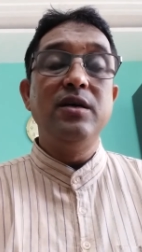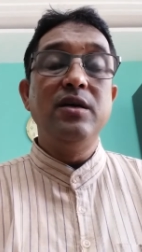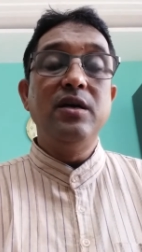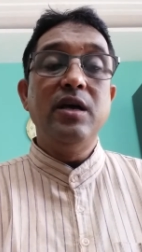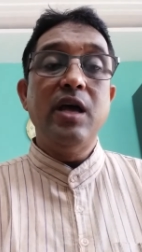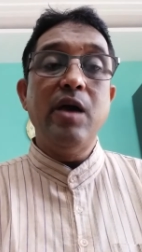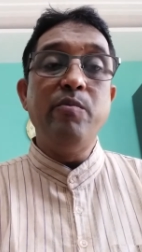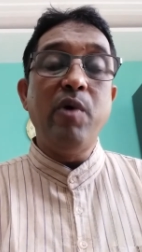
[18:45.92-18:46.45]

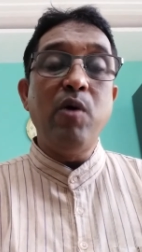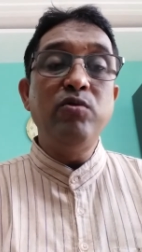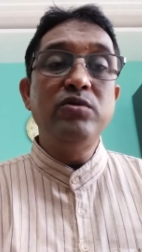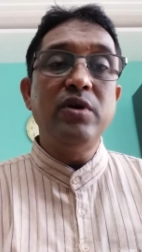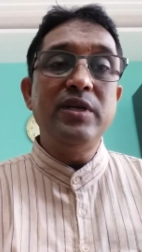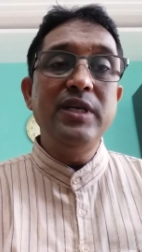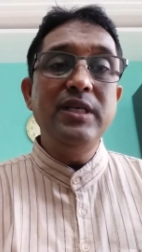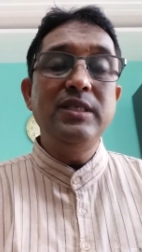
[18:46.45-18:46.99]
about
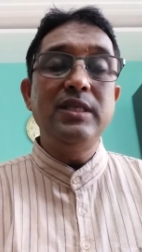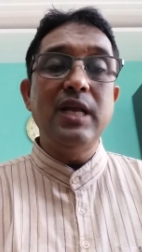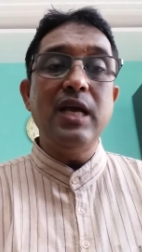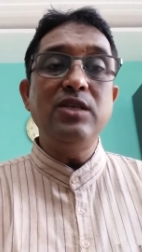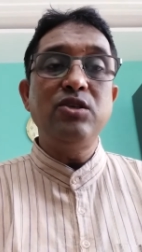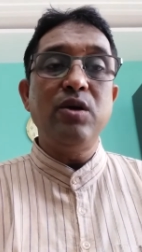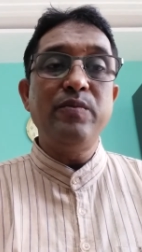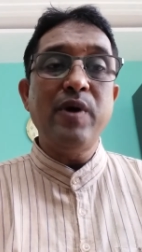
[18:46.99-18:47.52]
the
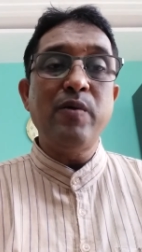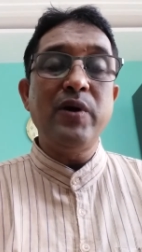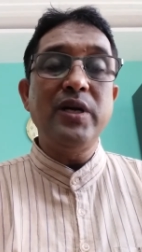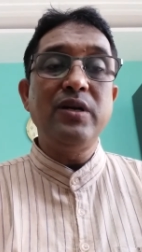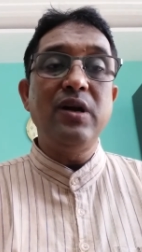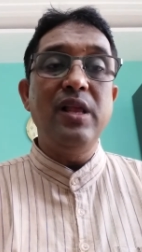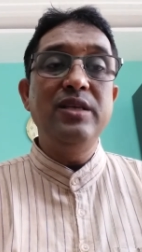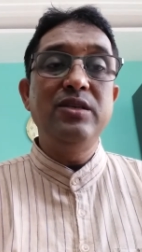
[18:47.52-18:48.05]
richness of our
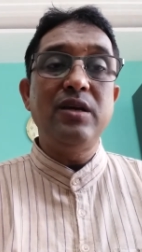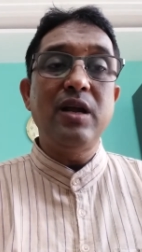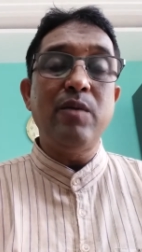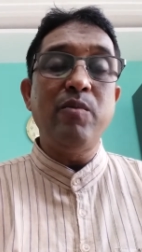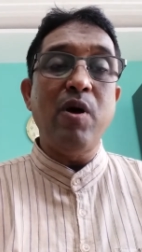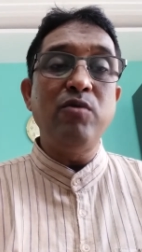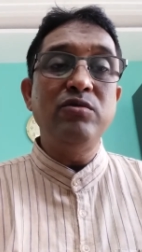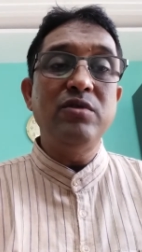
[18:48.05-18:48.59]
culture,
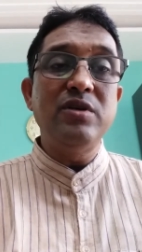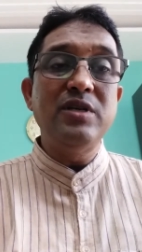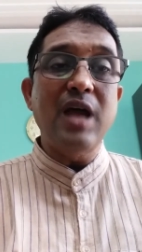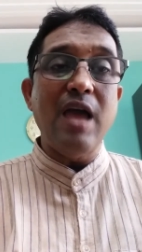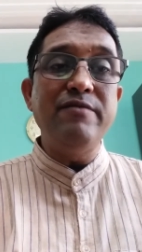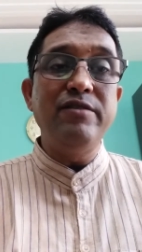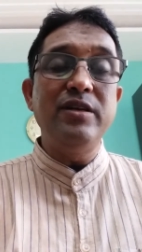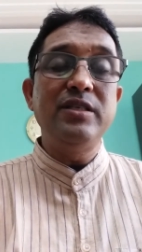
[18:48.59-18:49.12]
about the
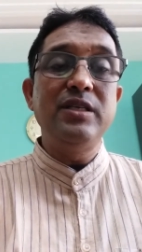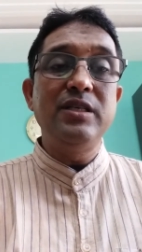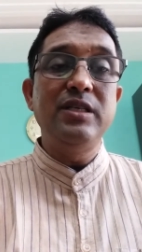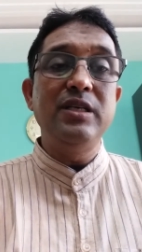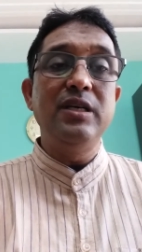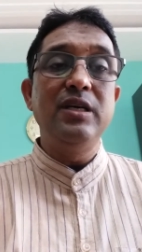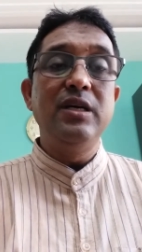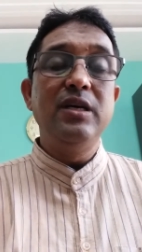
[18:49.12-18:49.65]

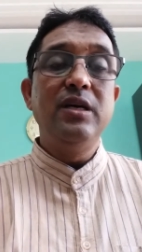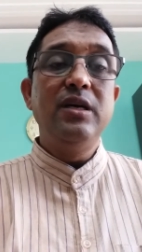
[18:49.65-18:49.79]
diversity,